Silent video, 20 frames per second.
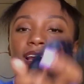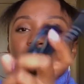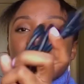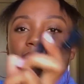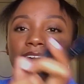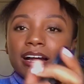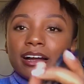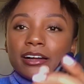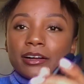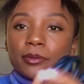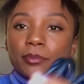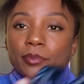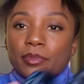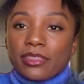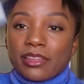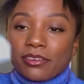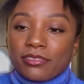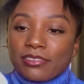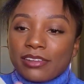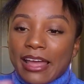Um, the
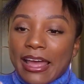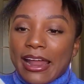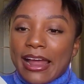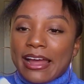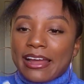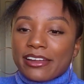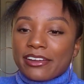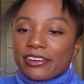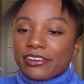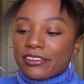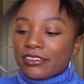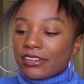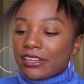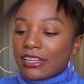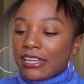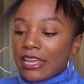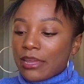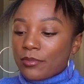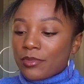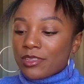flat iron. It
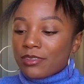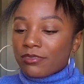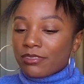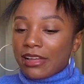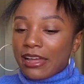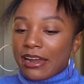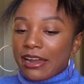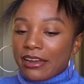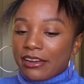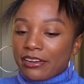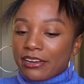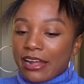came with the flat iron.